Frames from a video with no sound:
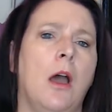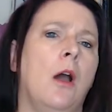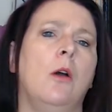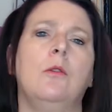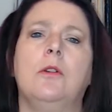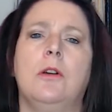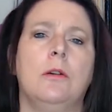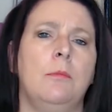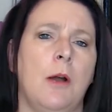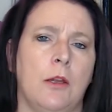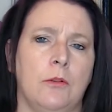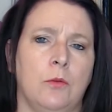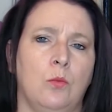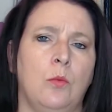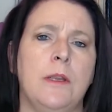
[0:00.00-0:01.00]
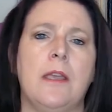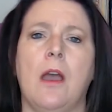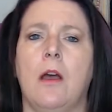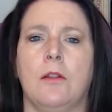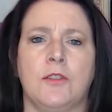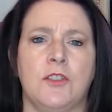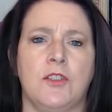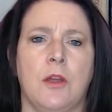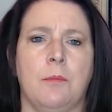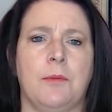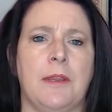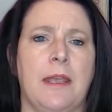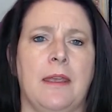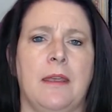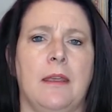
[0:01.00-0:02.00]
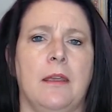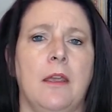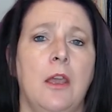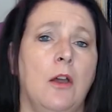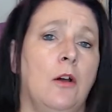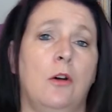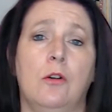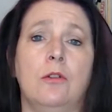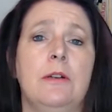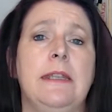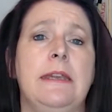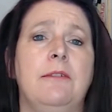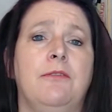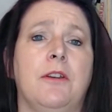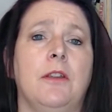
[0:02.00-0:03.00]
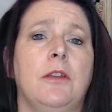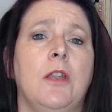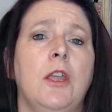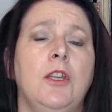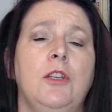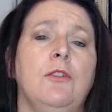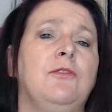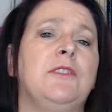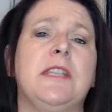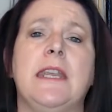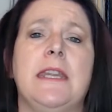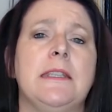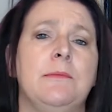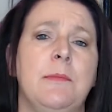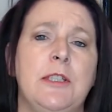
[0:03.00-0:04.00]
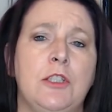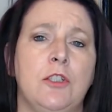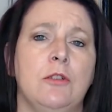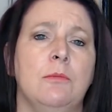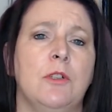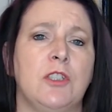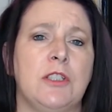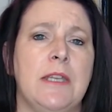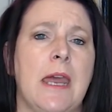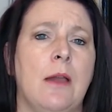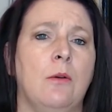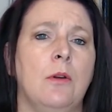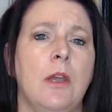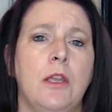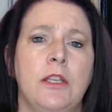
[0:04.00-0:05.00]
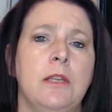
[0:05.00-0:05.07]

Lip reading: "Oh, come on, we can't stop there," or even "You've teased me too much now,